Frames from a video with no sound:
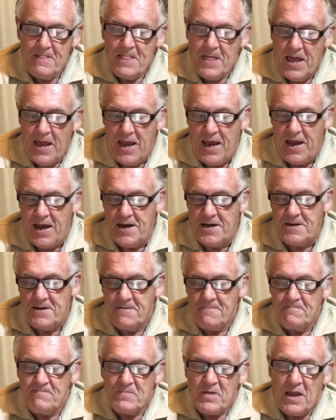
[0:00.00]
And
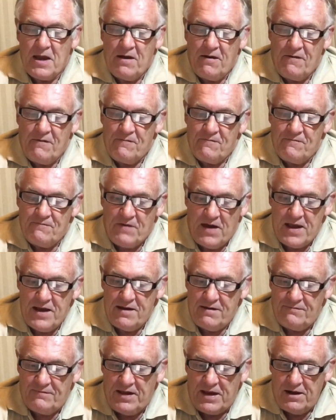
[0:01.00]
they
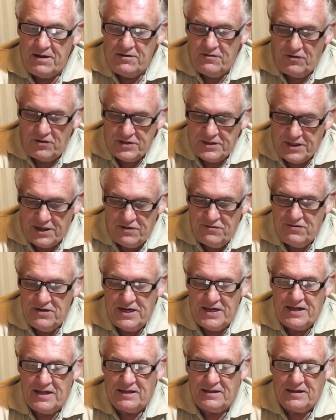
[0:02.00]
not
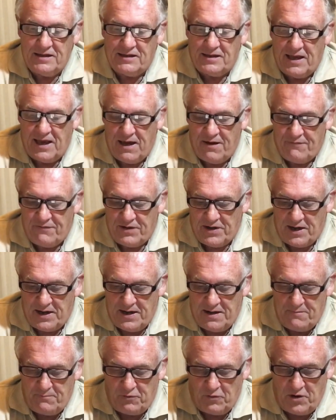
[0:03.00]
only did they have an
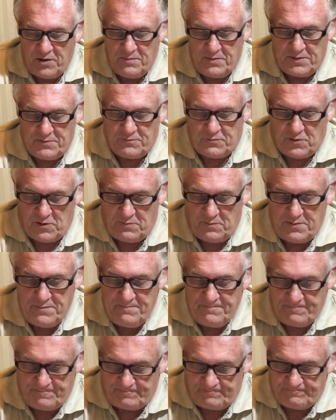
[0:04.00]
unemployment problem,
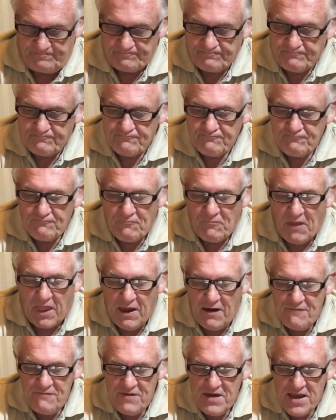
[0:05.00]

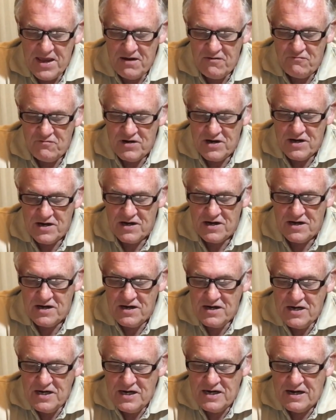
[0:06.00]
there were
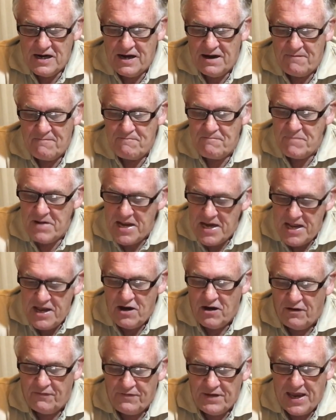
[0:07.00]
many
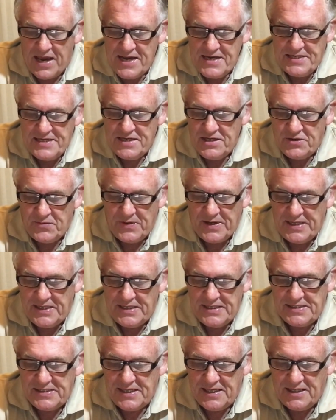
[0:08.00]
of the 1820
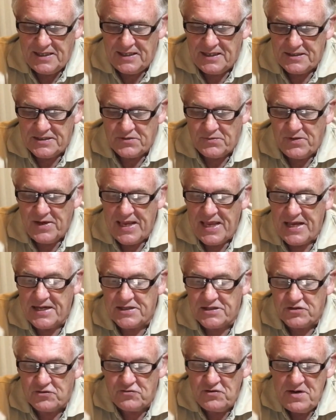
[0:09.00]
settlers were
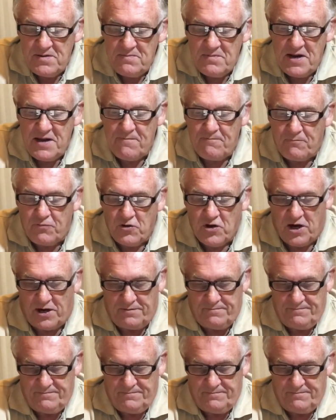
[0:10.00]
extremely poor,